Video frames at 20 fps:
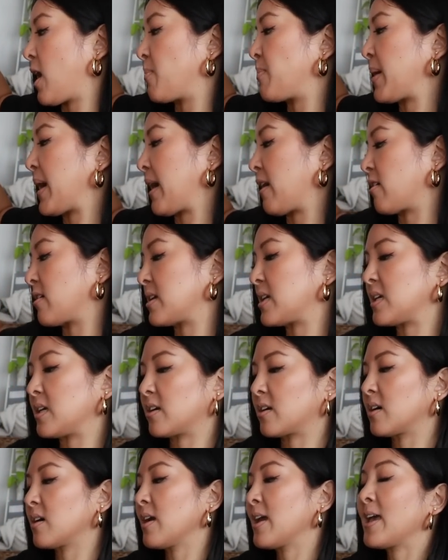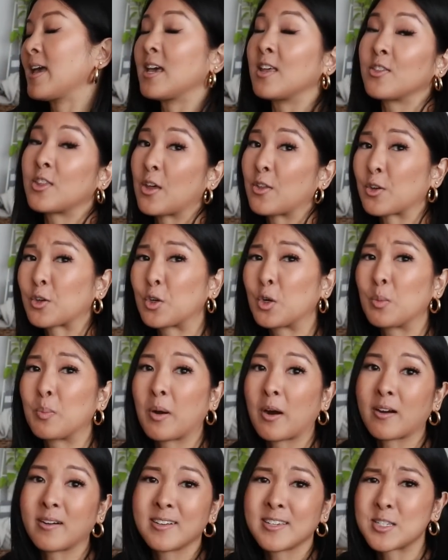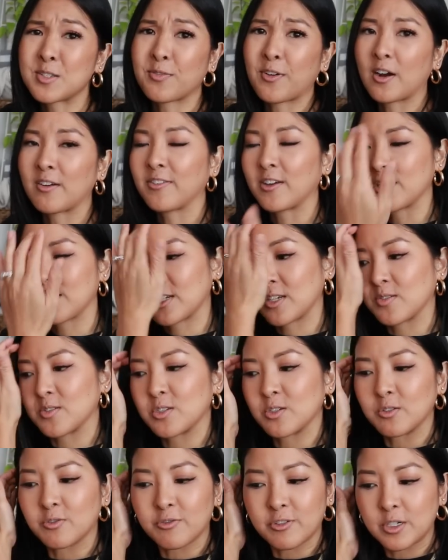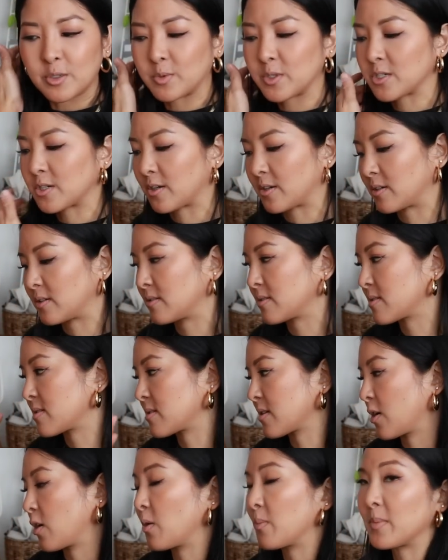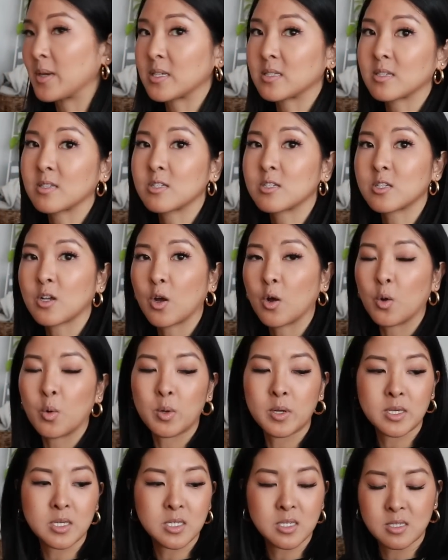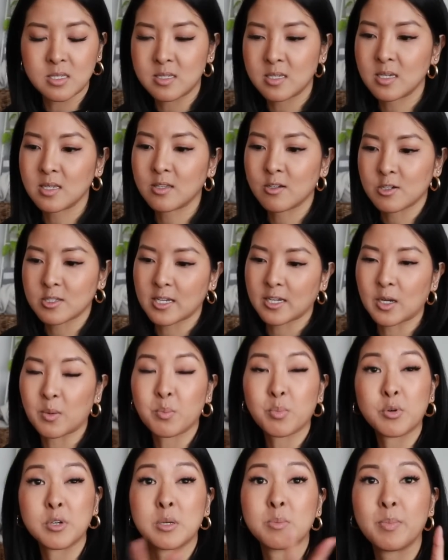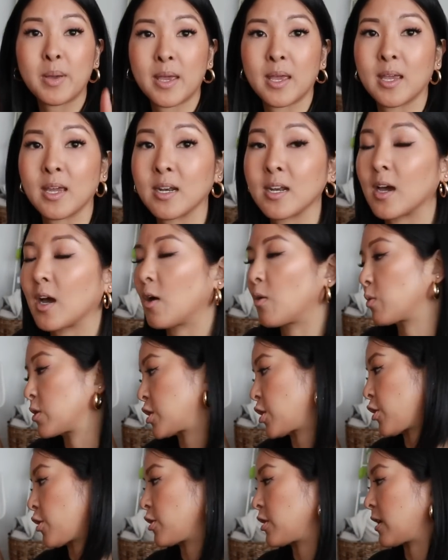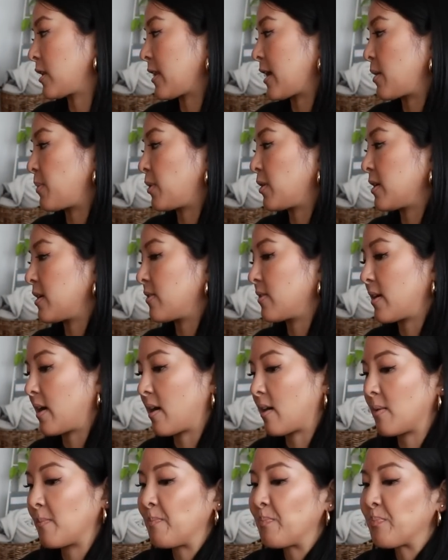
pair here. The other cool part is Farfetch gives you free returns, so it makes it so easy. There's like a prepaid return label in there.